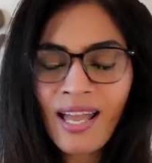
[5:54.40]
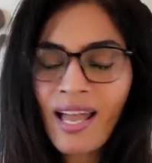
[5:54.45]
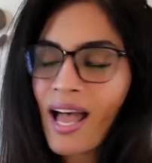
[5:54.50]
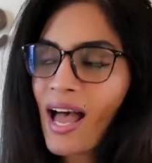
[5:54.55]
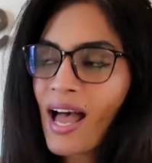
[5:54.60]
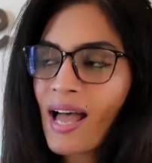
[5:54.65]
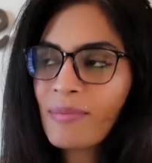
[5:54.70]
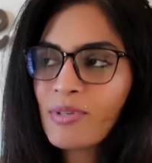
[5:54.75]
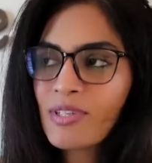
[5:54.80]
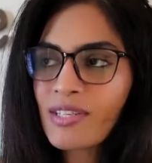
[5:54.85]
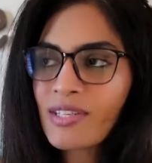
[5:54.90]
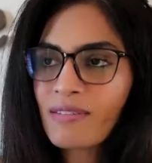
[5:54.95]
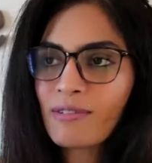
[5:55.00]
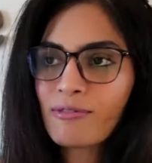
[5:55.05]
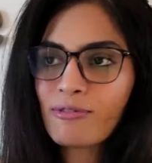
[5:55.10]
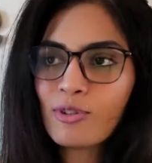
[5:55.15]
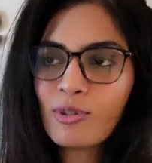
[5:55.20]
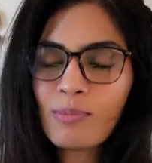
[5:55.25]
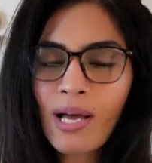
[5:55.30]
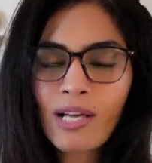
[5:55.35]
I'm just giving
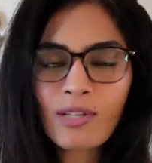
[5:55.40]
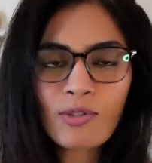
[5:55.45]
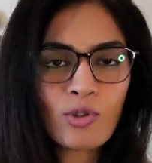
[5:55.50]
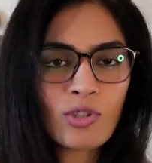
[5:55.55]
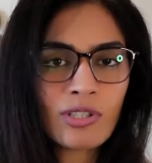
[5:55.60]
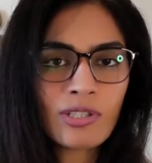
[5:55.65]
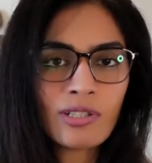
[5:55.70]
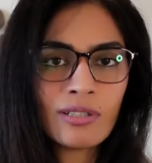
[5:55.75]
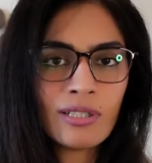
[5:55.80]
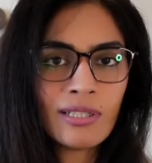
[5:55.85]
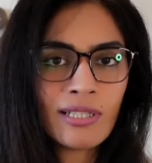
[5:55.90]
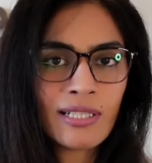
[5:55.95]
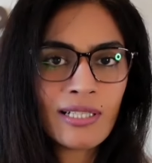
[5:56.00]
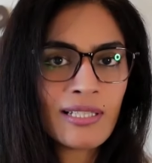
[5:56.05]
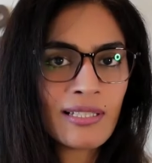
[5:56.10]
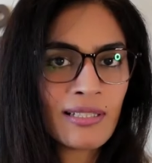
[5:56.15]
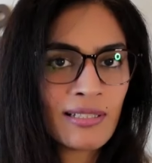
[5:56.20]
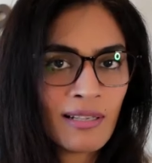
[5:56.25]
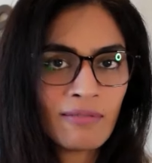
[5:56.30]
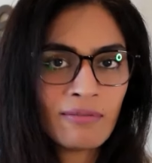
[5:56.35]
full marks to the girl that he's
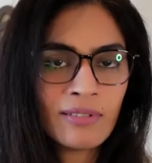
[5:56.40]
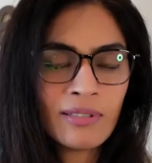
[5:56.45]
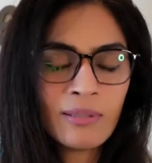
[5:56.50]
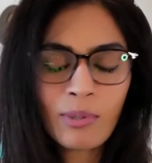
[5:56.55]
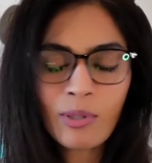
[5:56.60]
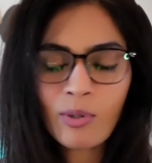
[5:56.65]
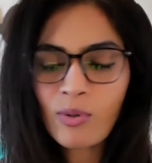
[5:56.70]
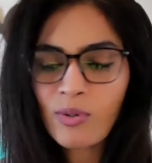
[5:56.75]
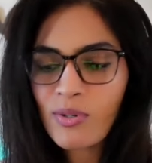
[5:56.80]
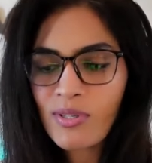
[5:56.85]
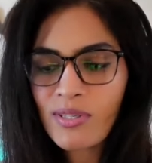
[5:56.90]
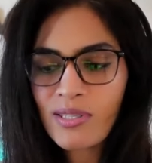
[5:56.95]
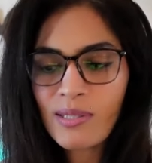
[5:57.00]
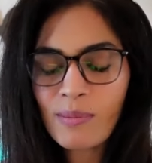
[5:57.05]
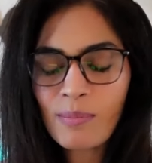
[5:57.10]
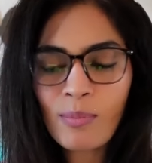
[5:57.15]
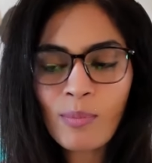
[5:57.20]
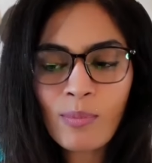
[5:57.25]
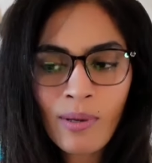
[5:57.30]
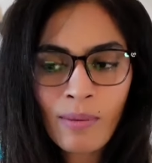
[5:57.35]
in love with, because
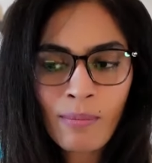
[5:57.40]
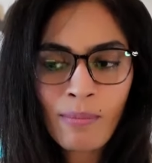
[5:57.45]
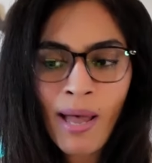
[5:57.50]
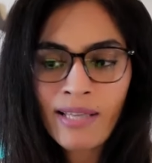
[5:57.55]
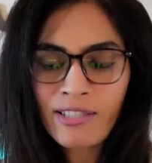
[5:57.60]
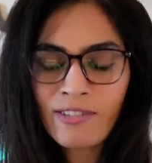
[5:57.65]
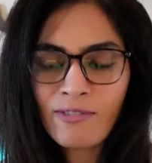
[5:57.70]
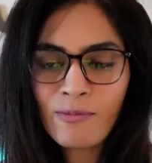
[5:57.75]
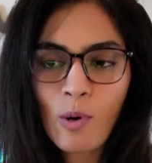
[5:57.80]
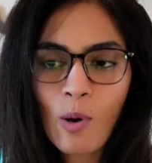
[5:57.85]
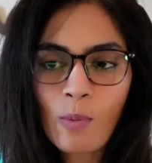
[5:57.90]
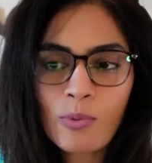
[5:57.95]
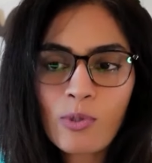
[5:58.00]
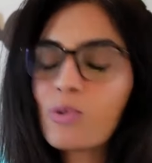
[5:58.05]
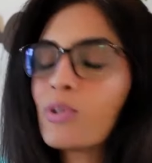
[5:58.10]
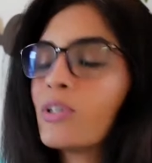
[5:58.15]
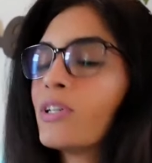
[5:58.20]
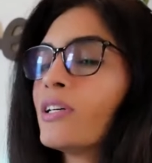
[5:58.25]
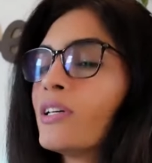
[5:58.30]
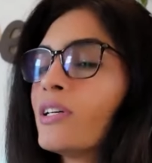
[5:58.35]
massive props to
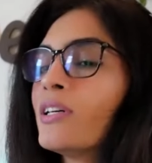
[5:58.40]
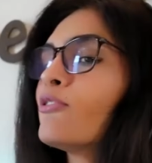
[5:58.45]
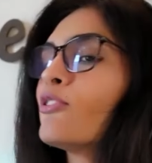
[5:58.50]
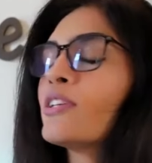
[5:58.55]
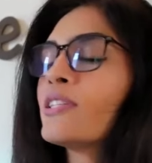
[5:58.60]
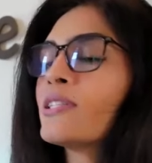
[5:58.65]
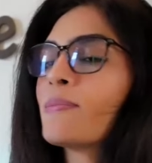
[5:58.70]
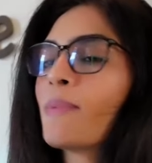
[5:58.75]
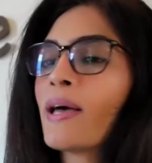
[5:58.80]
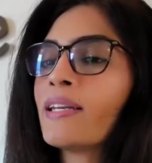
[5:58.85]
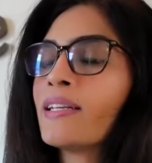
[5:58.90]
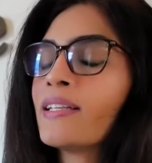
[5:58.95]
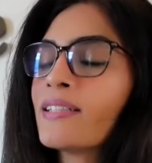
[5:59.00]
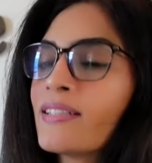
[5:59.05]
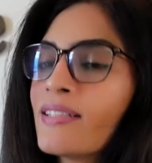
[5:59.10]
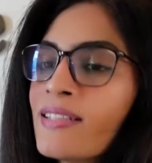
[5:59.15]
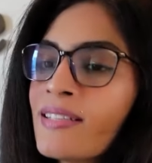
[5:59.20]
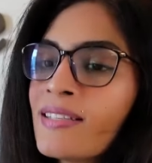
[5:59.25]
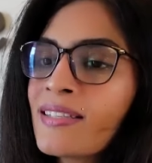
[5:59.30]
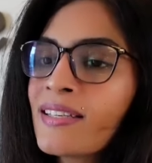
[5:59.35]
her for inspiring
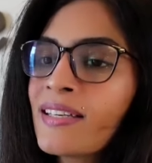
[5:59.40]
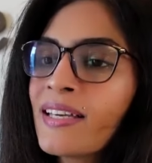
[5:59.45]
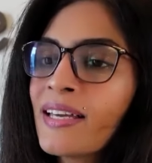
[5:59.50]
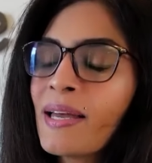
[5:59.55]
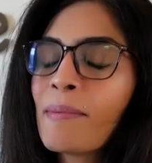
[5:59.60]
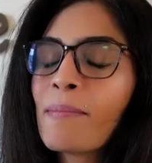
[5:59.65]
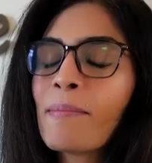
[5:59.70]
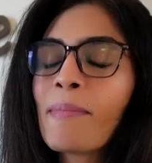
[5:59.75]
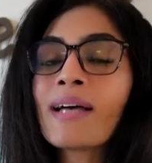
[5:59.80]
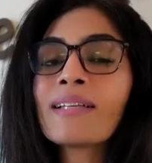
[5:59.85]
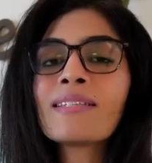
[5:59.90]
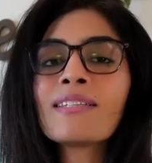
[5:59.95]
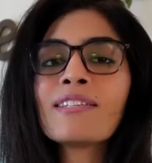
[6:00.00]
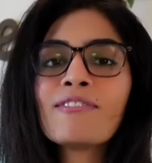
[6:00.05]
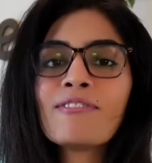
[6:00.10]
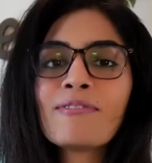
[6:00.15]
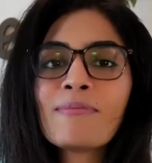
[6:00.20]
this. Massive,